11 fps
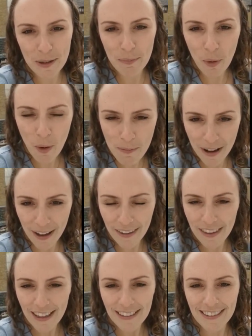to Bournemouth
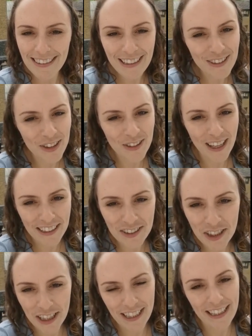to teach you
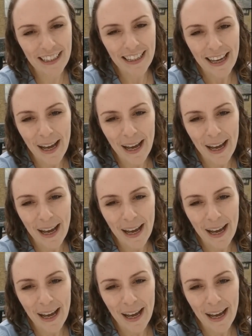next year.